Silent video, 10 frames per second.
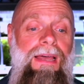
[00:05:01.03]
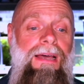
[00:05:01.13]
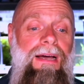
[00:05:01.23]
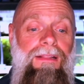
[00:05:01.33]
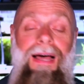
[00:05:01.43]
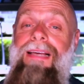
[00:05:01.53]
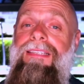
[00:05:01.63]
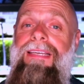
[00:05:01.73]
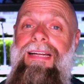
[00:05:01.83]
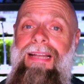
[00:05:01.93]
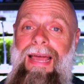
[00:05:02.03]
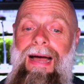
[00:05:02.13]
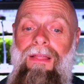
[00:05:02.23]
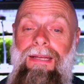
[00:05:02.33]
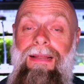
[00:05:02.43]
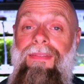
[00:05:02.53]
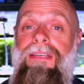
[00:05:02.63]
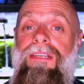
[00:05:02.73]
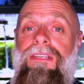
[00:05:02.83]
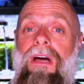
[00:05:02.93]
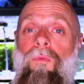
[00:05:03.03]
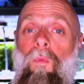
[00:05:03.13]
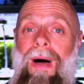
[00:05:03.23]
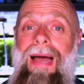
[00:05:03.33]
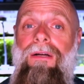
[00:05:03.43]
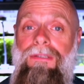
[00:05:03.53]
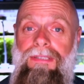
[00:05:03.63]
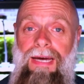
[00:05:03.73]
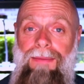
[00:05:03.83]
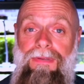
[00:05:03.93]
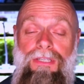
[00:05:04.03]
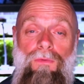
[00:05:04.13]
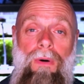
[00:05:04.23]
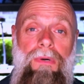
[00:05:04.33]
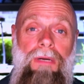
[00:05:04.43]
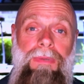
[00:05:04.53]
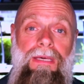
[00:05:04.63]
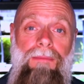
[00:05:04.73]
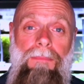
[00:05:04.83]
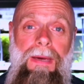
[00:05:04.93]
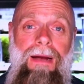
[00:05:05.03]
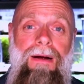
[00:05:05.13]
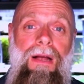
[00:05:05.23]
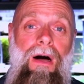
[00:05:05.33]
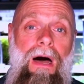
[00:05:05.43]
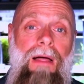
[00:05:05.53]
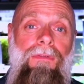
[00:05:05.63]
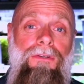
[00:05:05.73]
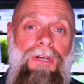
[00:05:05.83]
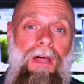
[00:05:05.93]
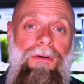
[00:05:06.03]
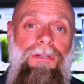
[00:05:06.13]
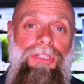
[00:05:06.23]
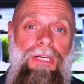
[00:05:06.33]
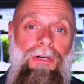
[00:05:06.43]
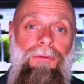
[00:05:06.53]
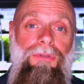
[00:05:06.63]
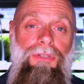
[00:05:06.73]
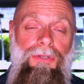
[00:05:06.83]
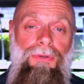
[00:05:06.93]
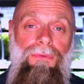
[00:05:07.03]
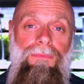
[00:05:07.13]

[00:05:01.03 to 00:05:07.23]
glycine, and alanine. And this is our wild type. This is what we're going to be comparing all of those other genomes to.